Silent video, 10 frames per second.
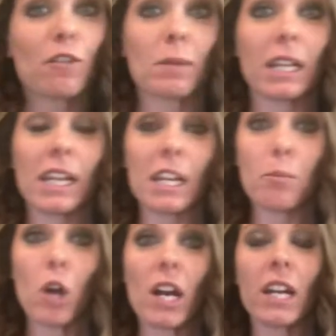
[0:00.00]
from cleaning
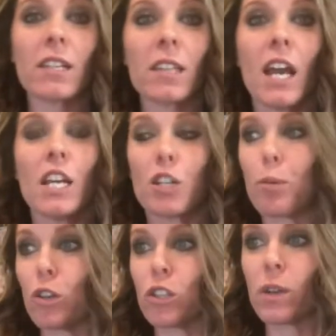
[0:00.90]
products to
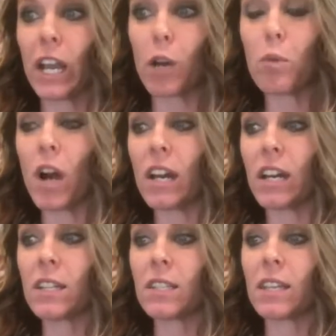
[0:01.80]
personal care
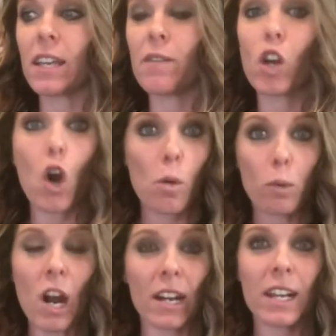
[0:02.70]
products to even home
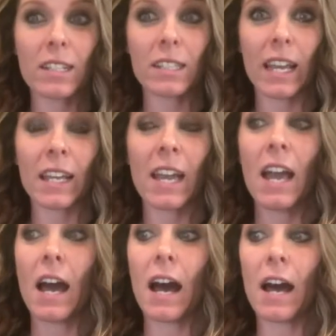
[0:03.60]
products like
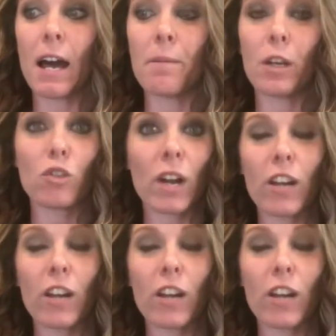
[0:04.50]
dryer